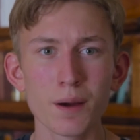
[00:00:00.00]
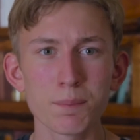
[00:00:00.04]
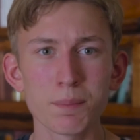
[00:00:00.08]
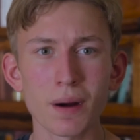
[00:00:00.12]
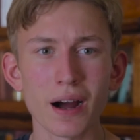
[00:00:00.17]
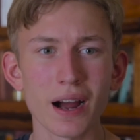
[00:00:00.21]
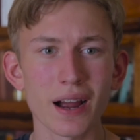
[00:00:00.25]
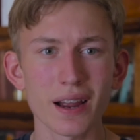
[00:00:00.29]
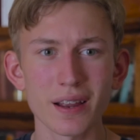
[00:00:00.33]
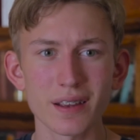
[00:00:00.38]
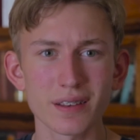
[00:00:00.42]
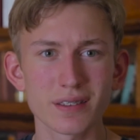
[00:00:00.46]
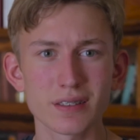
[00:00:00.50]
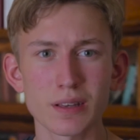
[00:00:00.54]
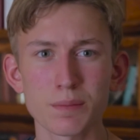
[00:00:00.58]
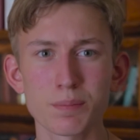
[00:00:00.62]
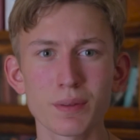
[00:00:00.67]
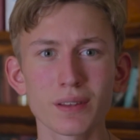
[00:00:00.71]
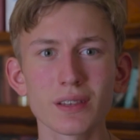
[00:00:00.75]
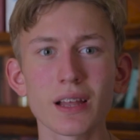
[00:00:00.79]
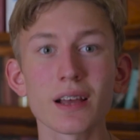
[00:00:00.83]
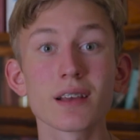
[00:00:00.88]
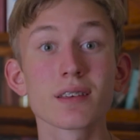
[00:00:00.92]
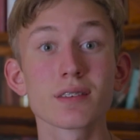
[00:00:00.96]
buying
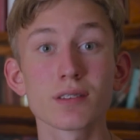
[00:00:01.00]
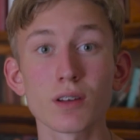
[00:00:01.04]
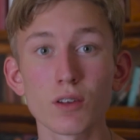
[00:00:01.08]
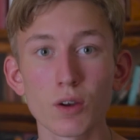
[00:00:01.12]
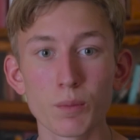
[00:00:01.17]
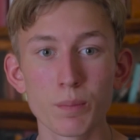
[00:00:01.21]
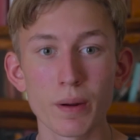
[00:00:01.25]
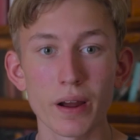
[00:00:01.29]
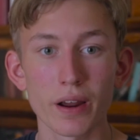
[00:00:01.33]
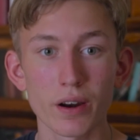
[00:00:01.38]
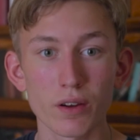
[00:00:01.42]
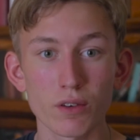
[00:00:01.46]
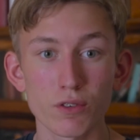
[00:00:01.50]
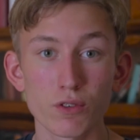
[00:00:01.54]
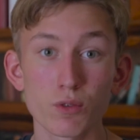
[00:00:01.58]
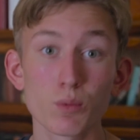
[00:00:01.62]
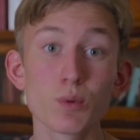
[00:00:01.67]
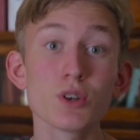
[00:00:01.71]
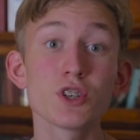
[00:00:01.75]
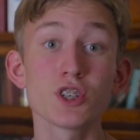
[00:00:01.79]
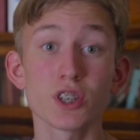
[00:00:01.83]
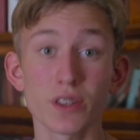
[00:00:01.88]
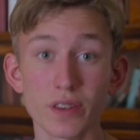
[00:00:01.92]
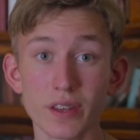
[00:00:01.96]
something like solar panels,
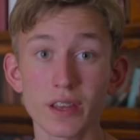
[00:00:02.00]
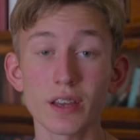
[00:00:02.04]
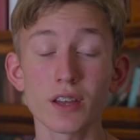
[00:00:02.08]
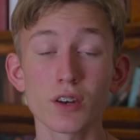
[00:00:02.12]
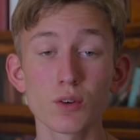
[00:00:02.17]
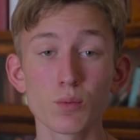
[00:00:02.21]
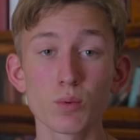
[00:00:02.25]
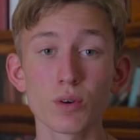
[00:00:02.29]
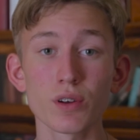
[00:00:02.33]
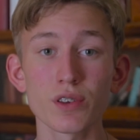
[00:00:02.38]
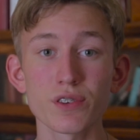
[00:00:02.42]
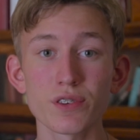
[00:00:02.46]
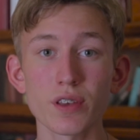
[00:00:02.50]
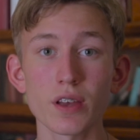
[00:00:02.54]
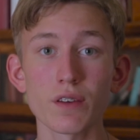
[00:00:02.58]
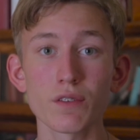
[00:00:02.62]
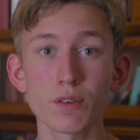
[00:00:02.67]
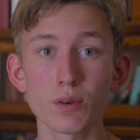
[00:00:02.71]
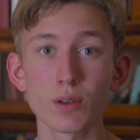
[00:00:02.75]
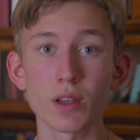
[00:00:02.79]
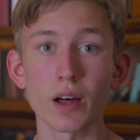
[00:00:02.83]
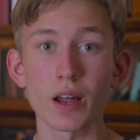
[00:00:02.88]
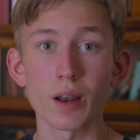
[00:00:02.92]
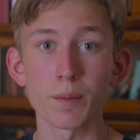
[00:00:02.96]
which in the end will
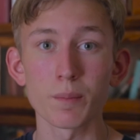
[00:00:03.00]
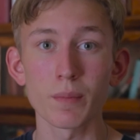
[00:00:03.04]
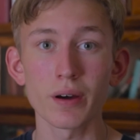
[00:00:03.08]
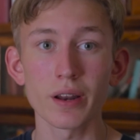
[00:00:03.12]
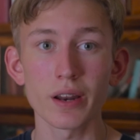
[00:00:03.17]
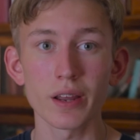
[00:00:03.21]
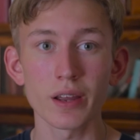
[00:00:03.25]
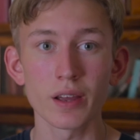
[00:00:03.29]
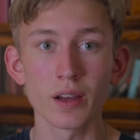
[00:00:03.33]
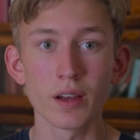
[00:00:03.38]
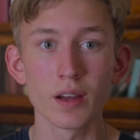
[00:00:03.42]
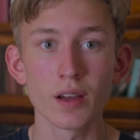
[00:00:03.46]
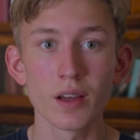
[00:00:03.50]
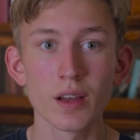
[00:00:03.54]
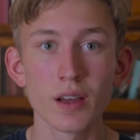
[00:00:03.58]
save you a lot of money,